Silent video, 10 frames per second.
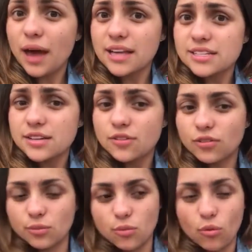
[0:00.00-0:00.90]
passed
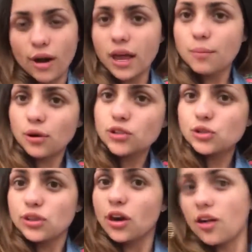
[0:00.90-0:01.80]
from one epoch
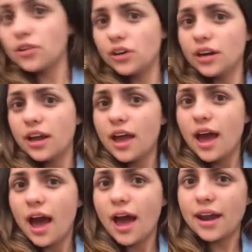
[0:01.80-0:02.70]
to the other
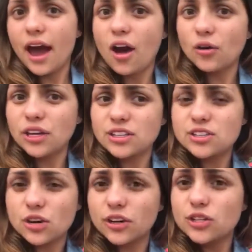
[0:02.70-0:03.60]
and how he
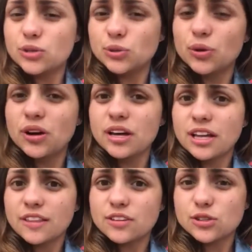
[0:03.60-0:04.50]
started to
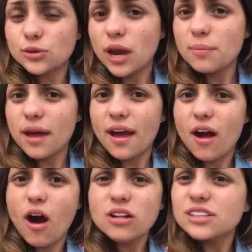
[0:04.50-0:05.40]
describe
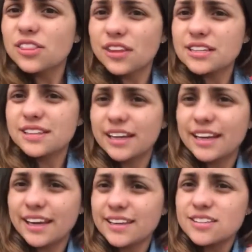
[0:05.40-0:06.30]
all the things that
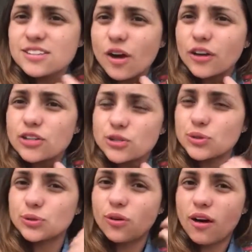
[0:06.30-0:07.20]
he started
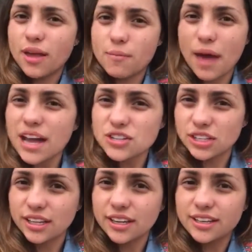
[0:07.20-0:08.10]
to
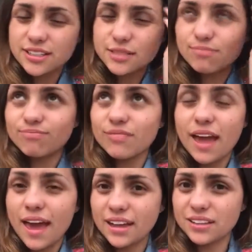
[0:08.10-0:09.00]
imagine in his
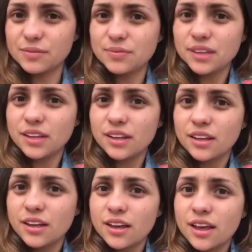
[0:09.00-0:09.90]
head.
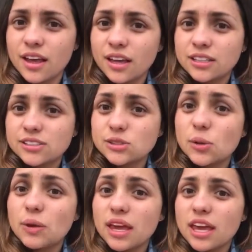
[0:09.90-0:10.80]

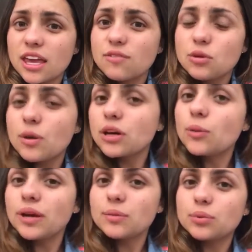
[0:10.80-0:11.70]
So if you want to
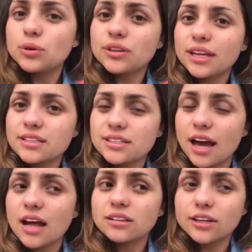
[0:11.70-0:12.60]
read a book that's
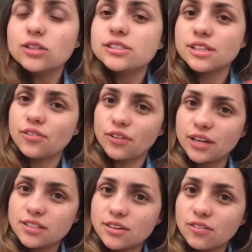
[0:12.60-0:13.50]
a little
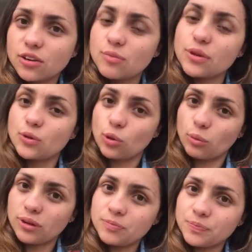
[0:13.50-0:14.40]
different from the
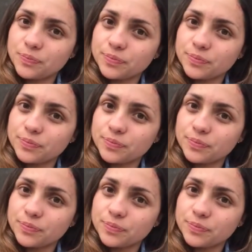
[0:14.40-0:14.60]
normal